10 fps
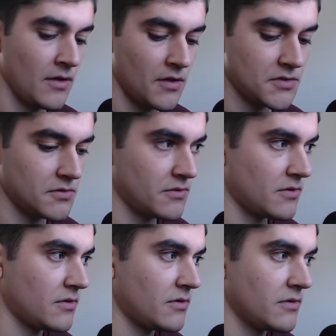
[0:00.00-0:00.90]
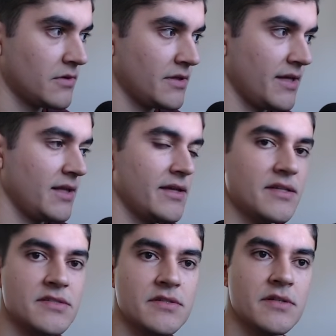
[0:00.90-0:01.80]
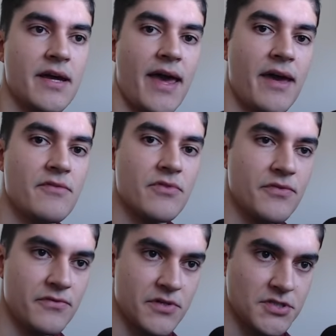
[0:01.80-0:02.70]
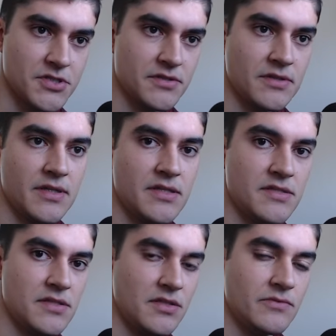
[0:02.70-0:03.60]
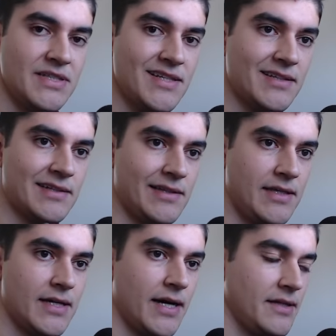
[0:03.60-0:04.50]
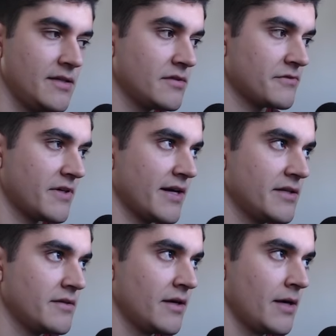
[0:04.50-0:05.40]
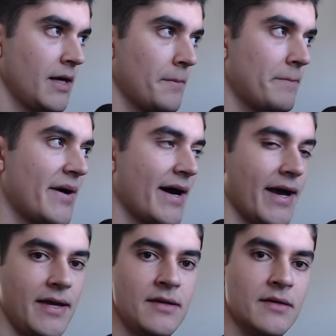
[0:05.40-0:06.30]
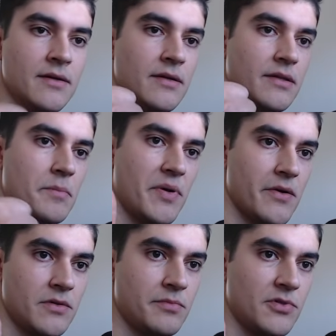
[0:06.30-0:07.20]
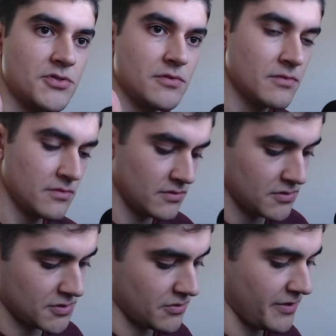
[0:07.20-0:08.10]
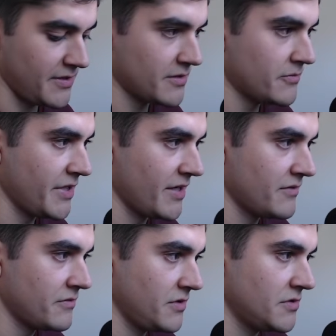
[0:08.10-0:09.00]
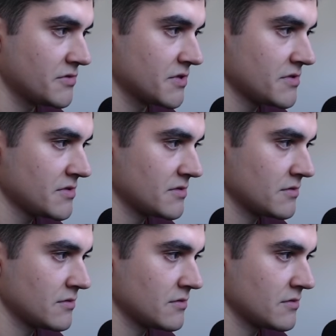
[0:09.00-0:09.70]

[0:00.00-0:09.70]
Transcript: So on Elixir, every function is uniquely identified by the parent module. So here we have users.